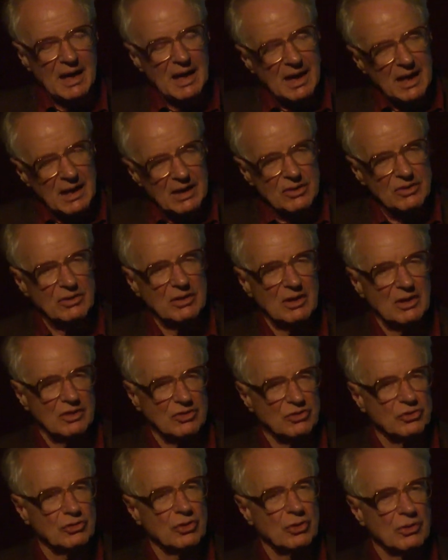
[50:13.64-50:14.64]
And
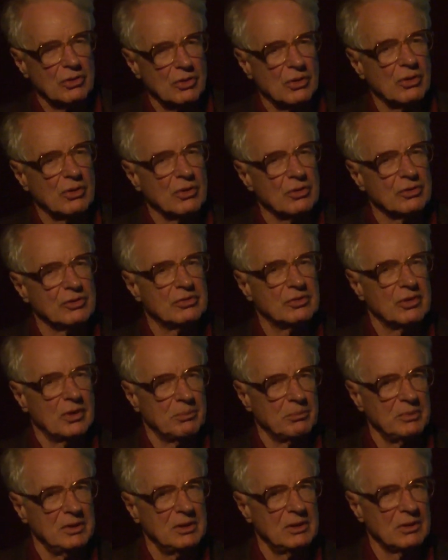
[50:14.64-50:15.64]
it took her
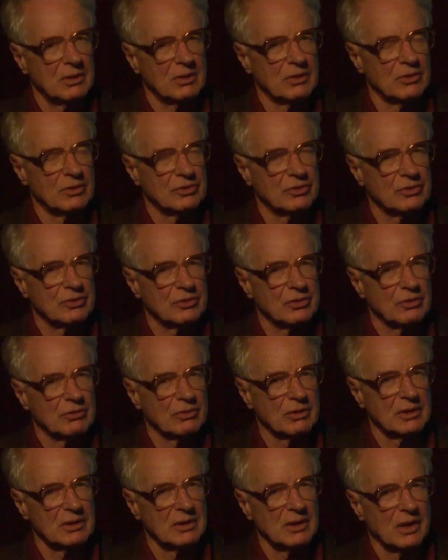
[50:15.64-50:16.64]
some years to
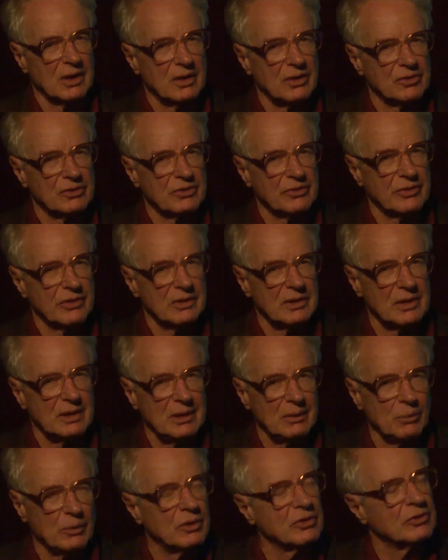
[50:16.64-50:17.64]
realize that
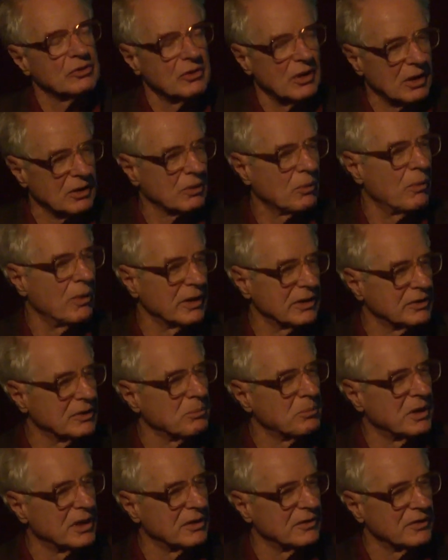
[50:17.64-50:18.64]
he was not quite the
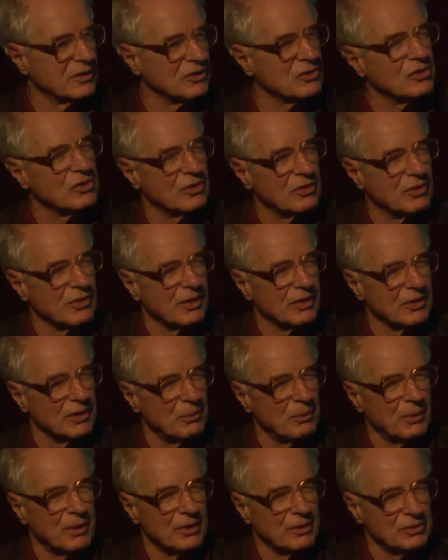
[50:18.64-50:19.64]
man that she thought he
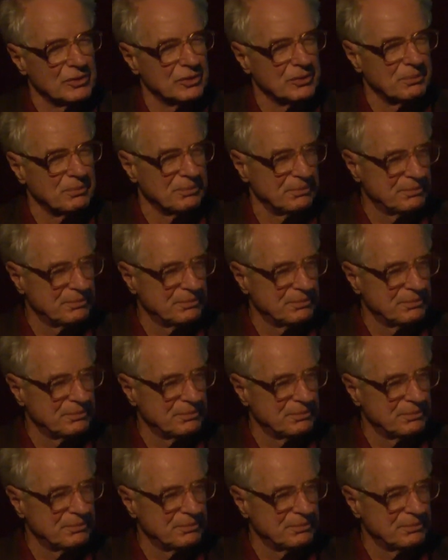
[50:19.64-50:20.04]
was.